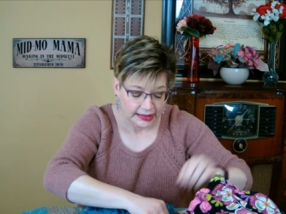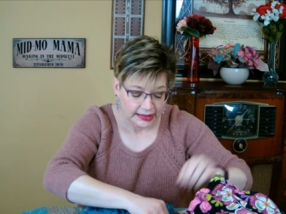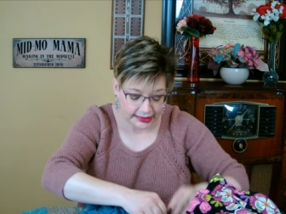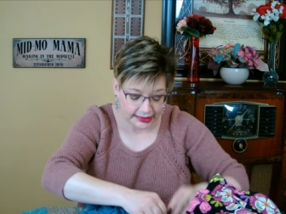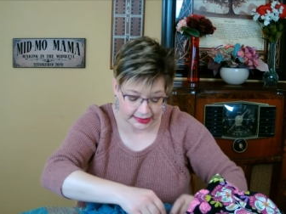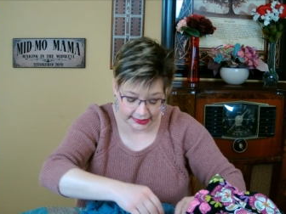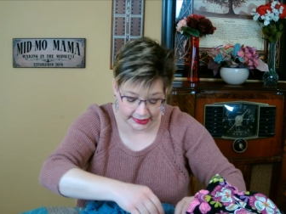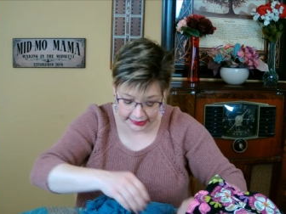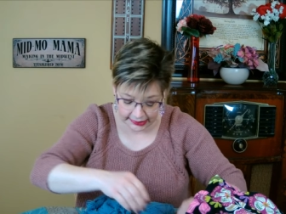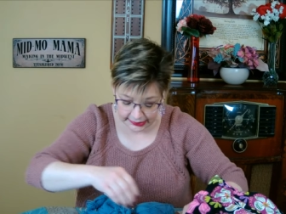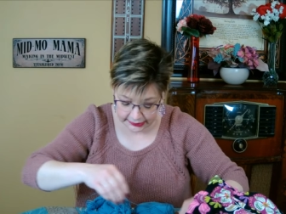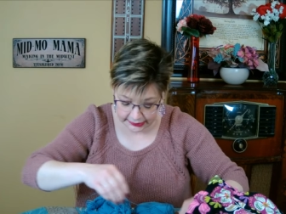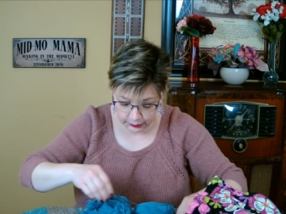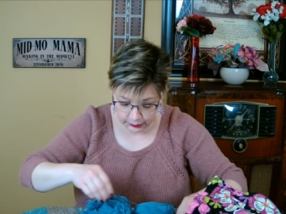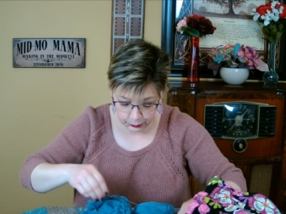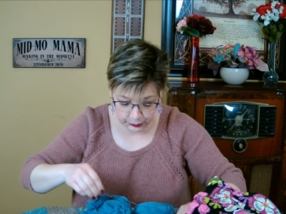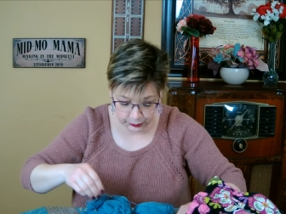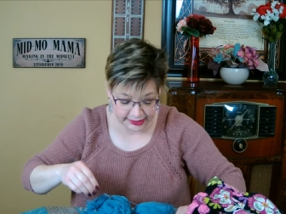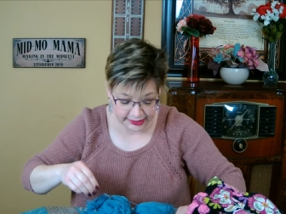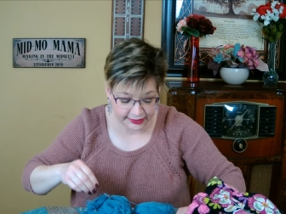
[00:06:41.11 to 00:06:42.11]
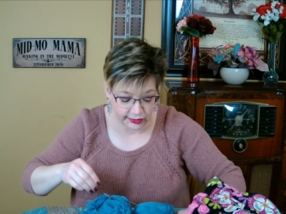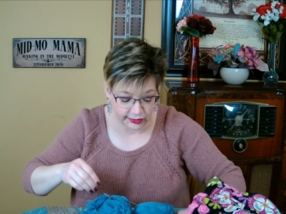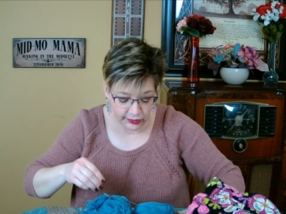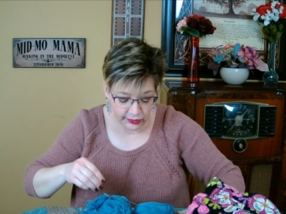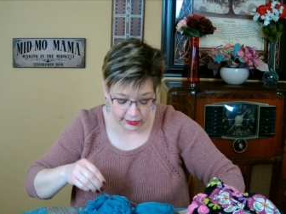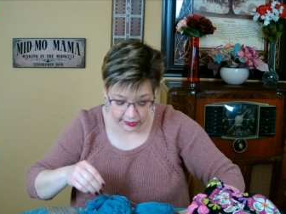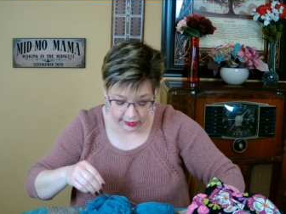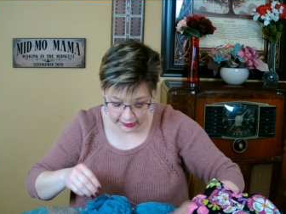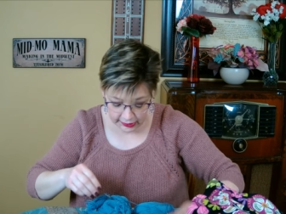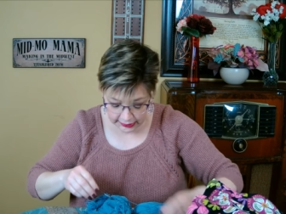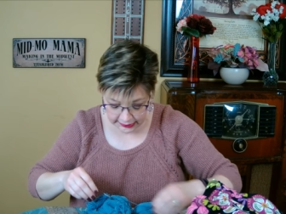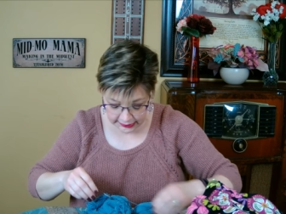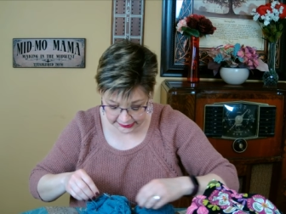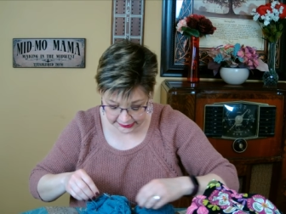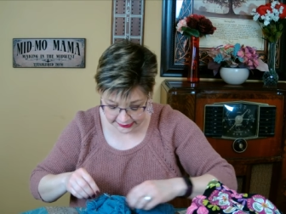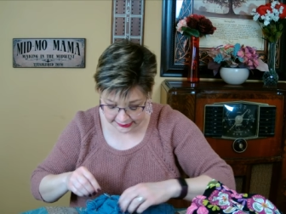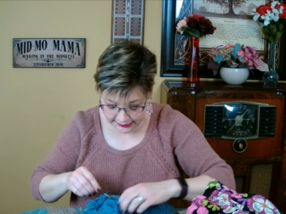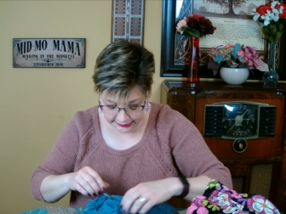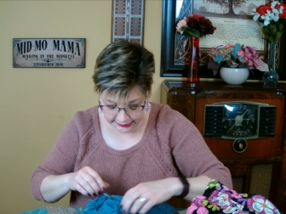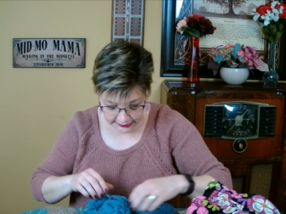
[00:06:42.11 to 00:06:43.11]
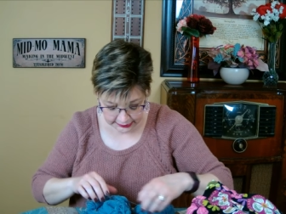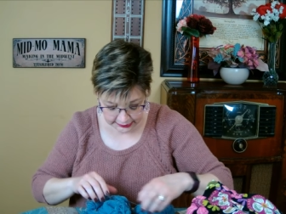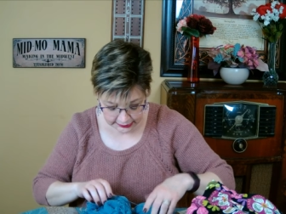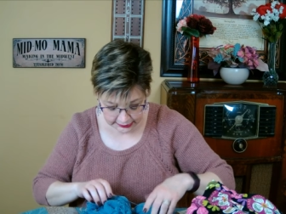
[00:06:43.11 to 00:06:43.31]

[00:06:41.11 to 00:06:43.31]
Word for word: And because